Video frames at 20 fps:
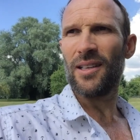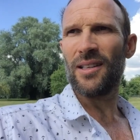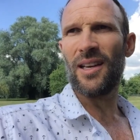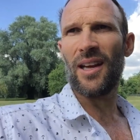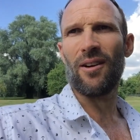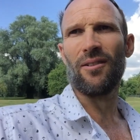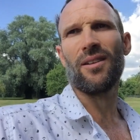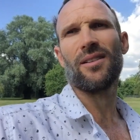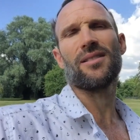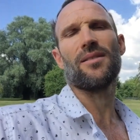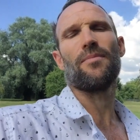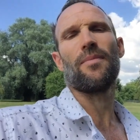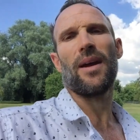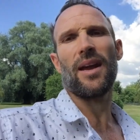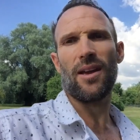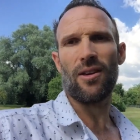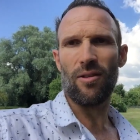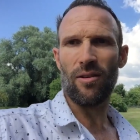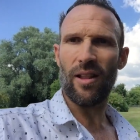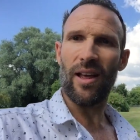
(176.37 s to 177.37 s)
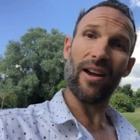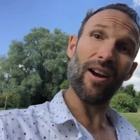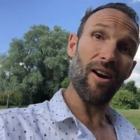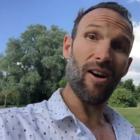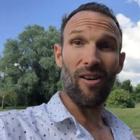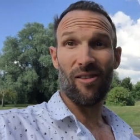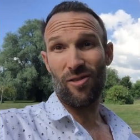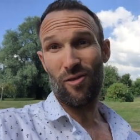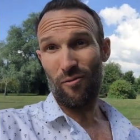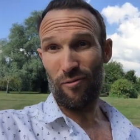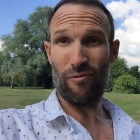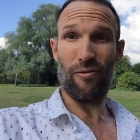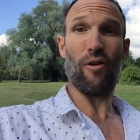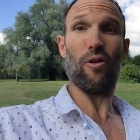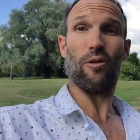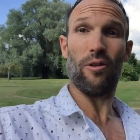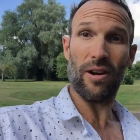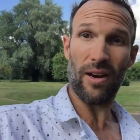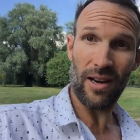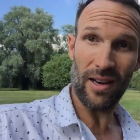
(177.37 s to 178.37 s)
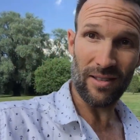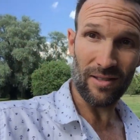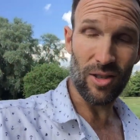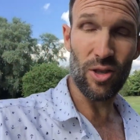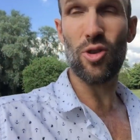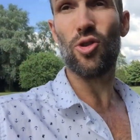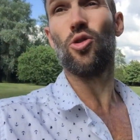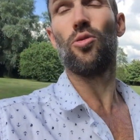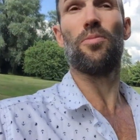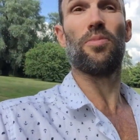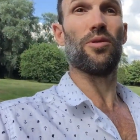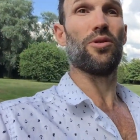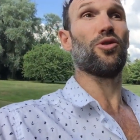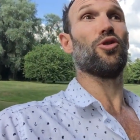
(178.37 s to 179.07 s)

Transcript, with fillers: Now, it doesn't make you like, oh, euphoric and super,